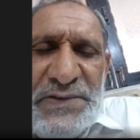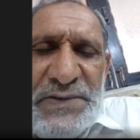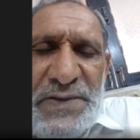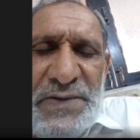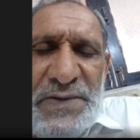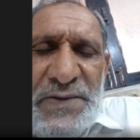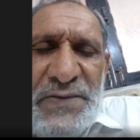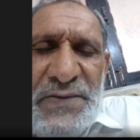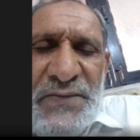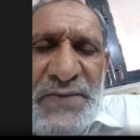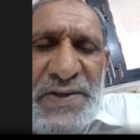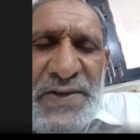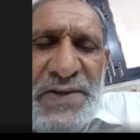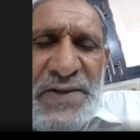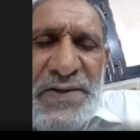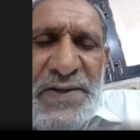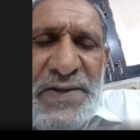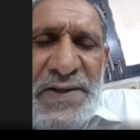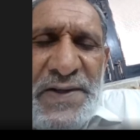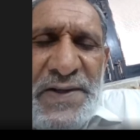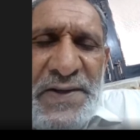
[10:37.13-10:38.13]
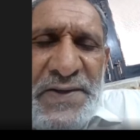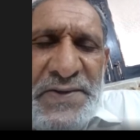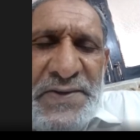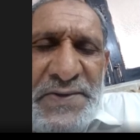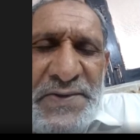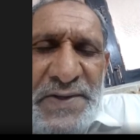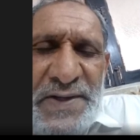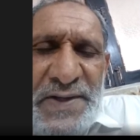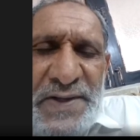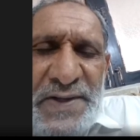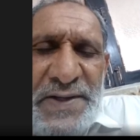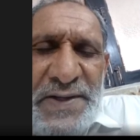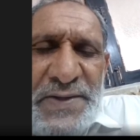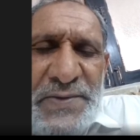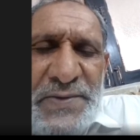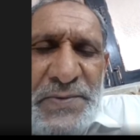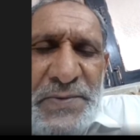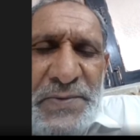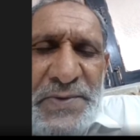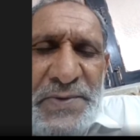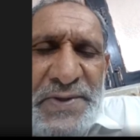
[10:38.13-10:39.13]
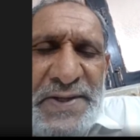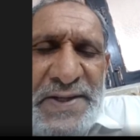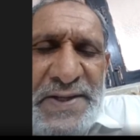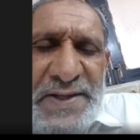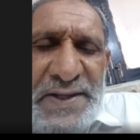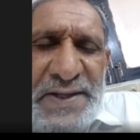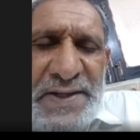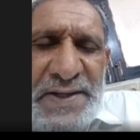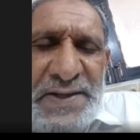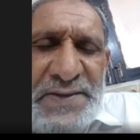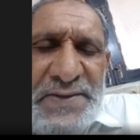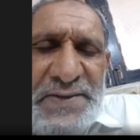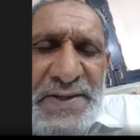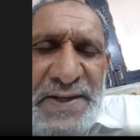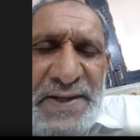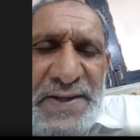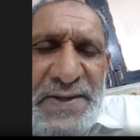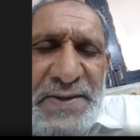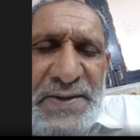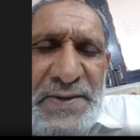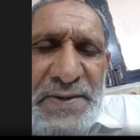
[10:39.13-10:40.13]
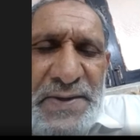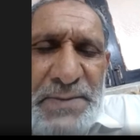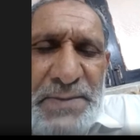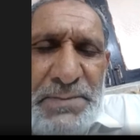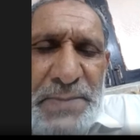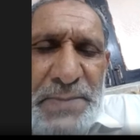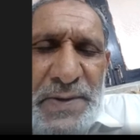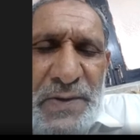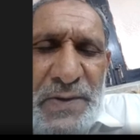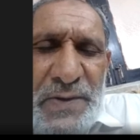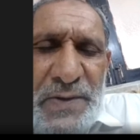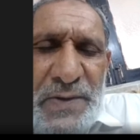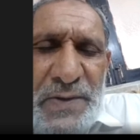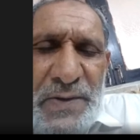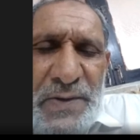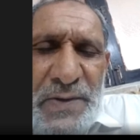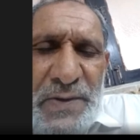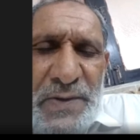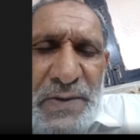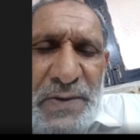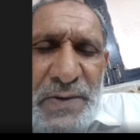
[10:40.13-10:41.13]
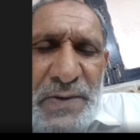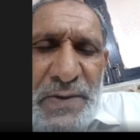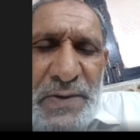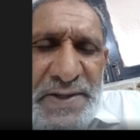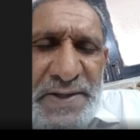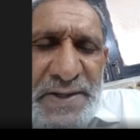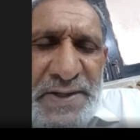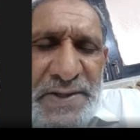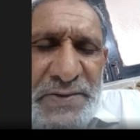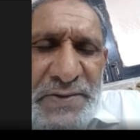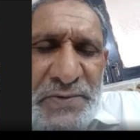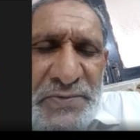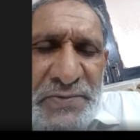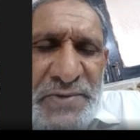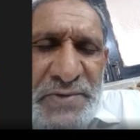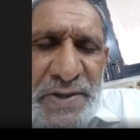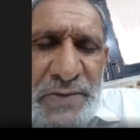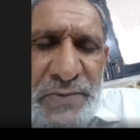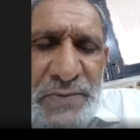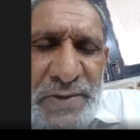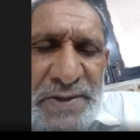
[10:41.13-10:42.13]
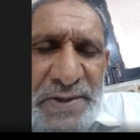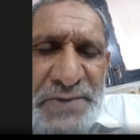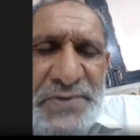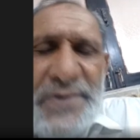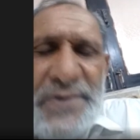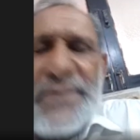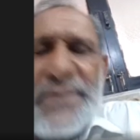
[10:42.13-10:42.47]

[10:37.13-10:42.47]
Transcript: will result into a decrease in number of RBC in your circulation.